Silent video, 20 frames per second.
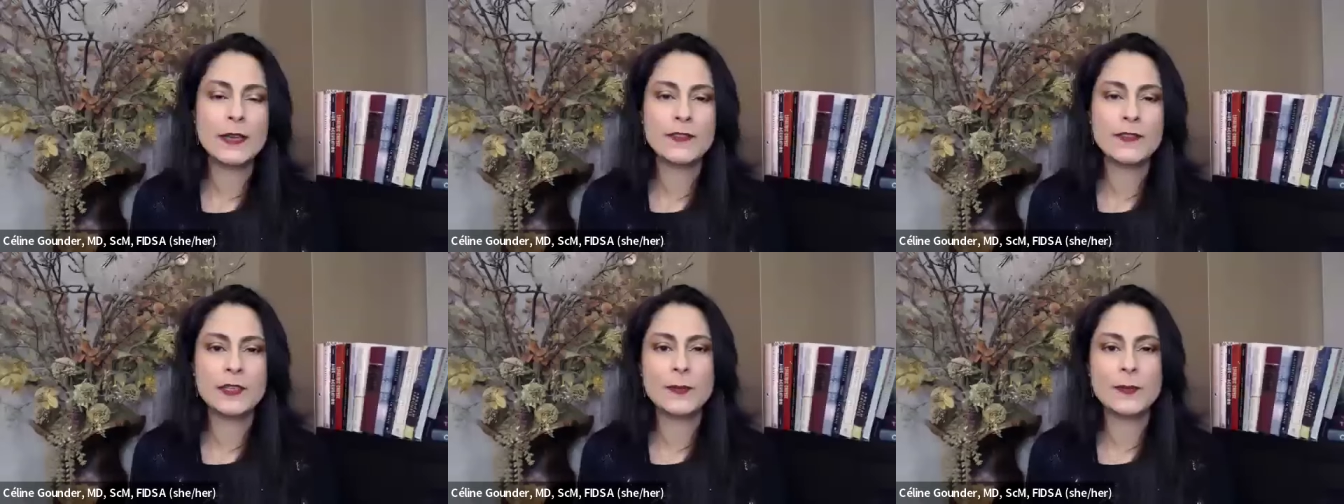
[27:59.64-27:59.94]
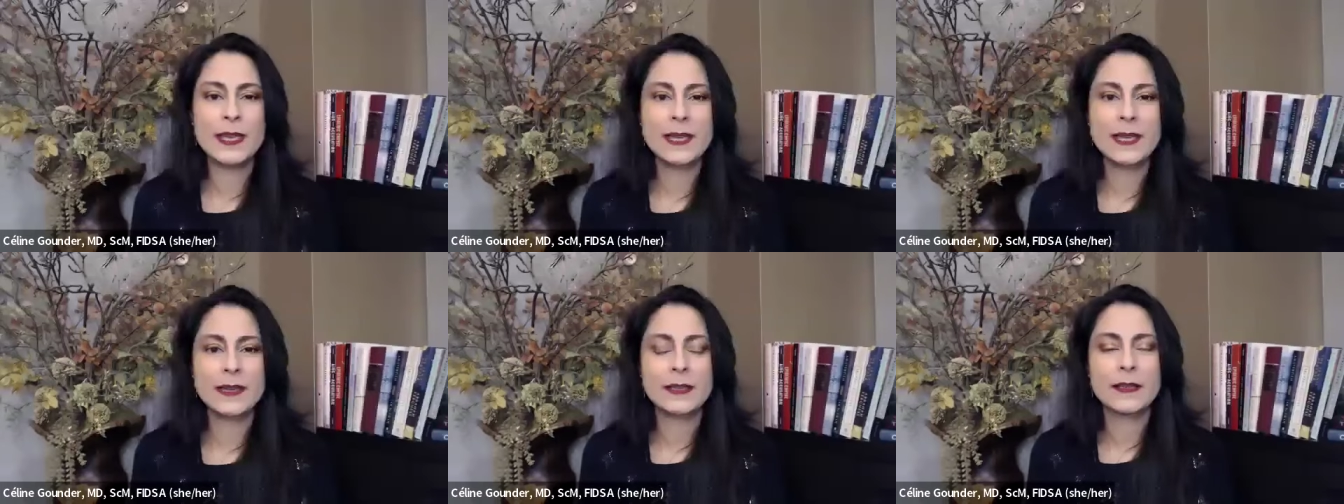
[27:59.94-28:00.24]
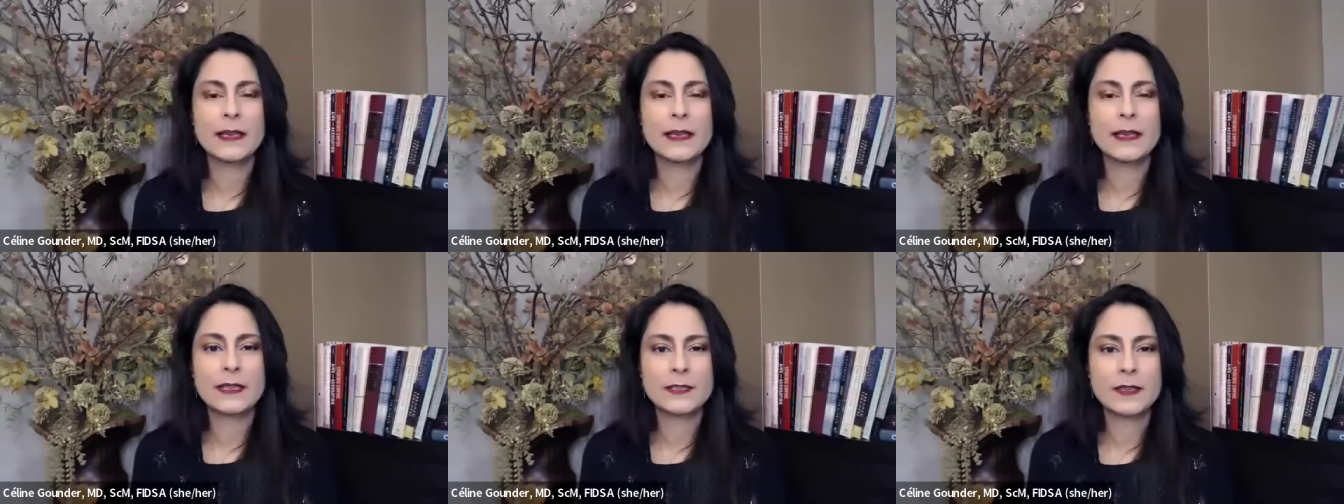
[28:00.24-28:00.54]
you have to make
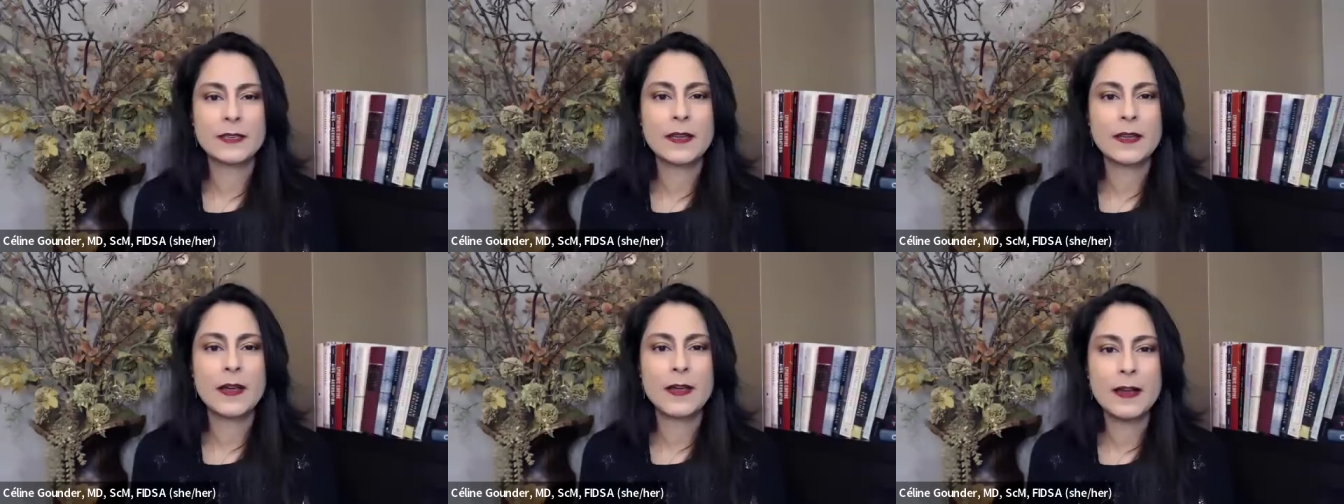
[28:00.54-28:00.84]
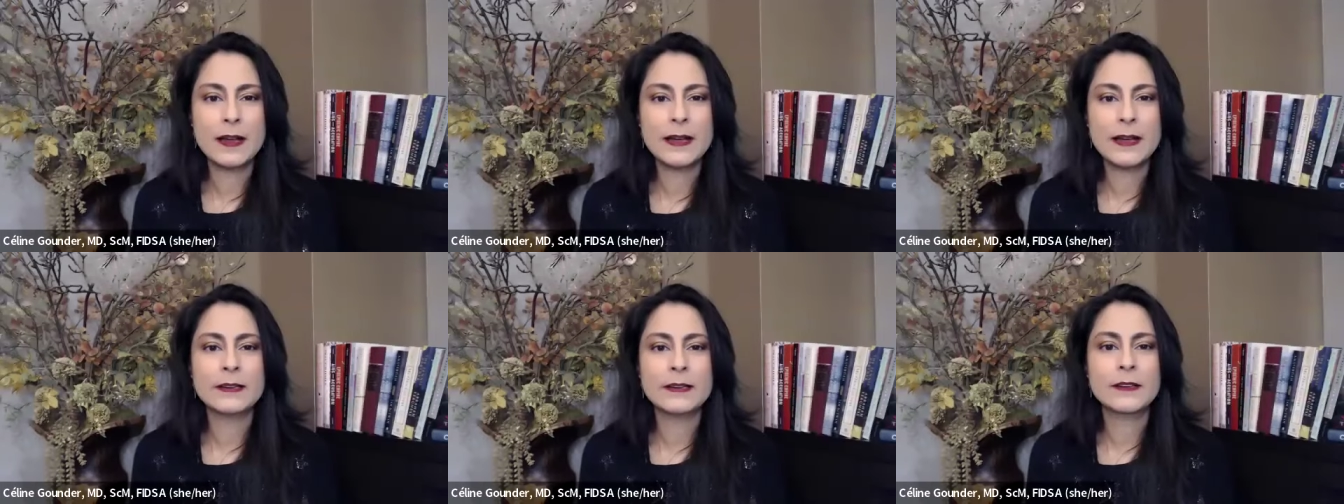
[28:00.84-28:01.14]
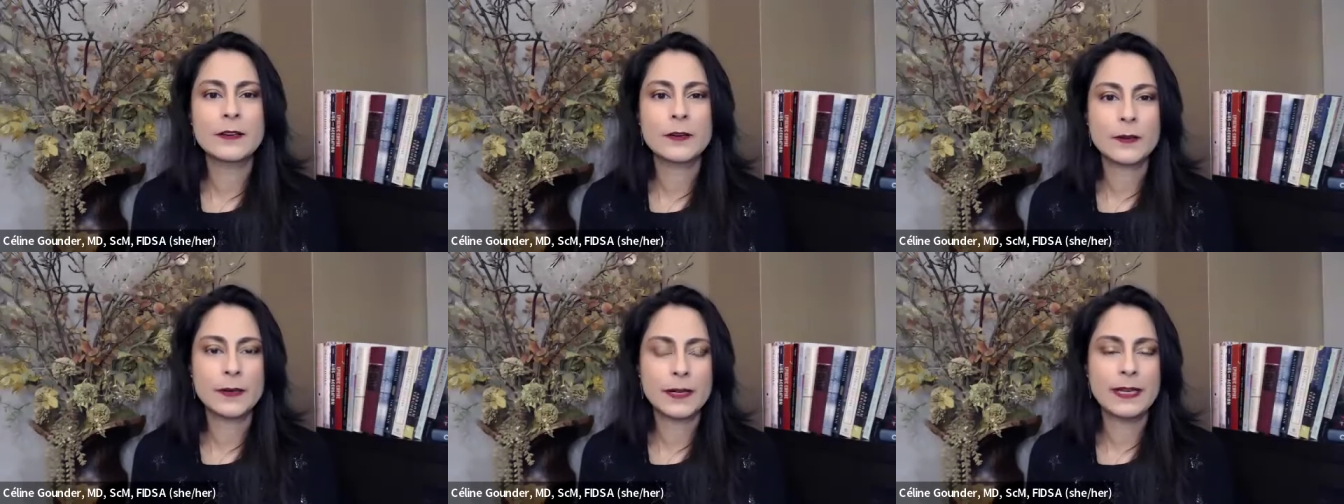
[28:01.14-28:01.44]
it as
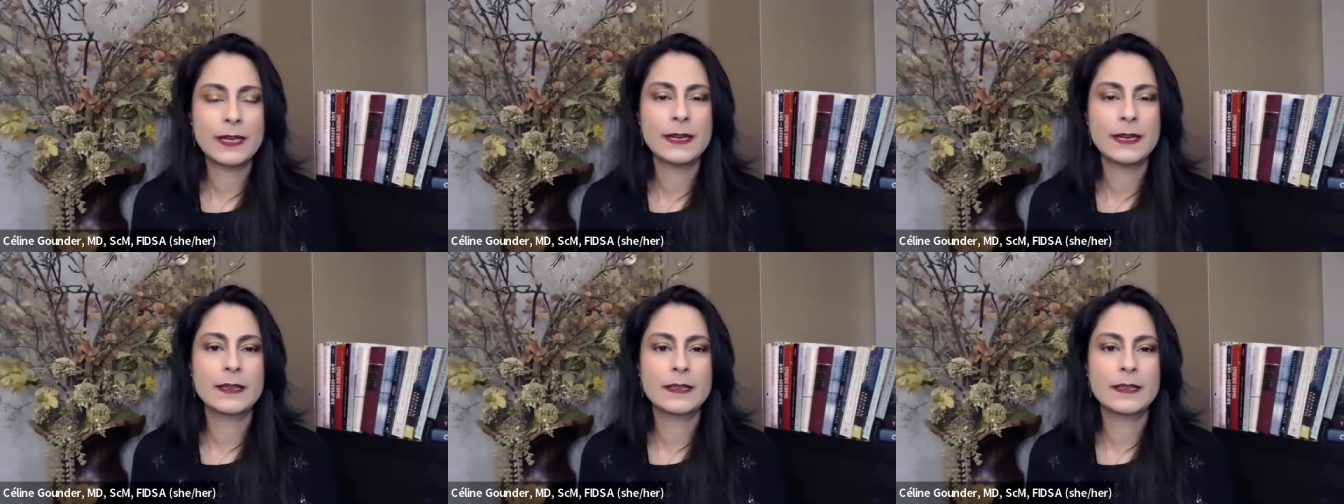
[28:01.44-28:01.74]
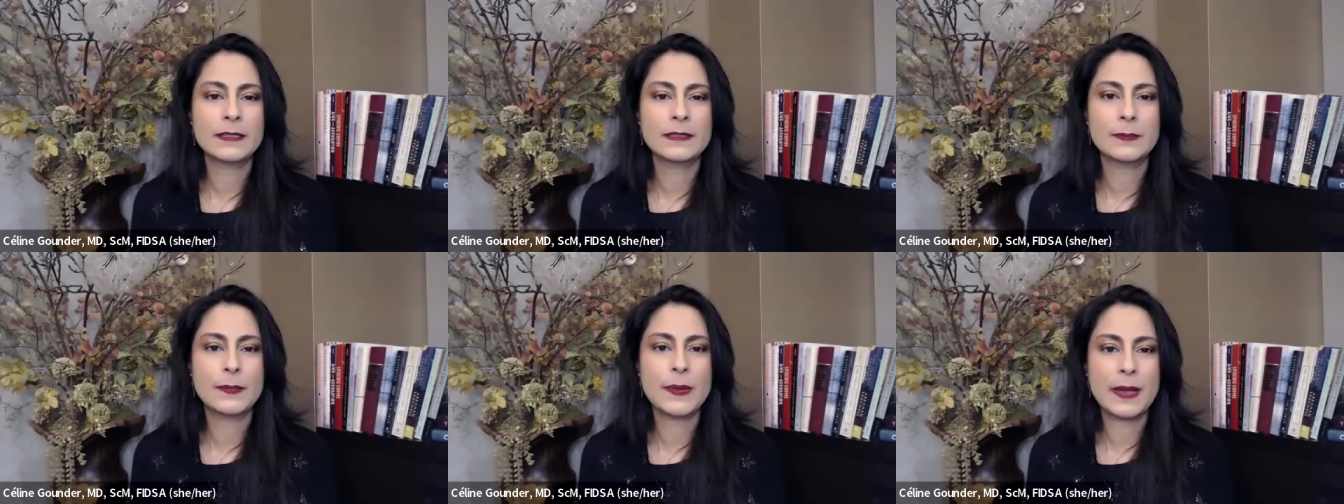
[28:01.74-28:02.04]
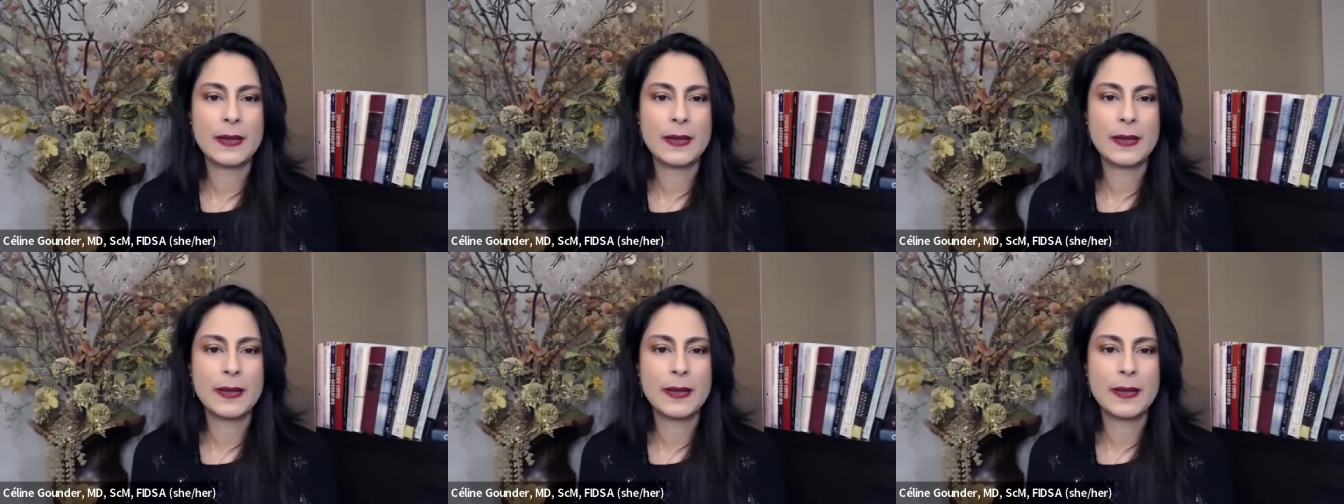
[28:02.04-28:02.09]
concrete as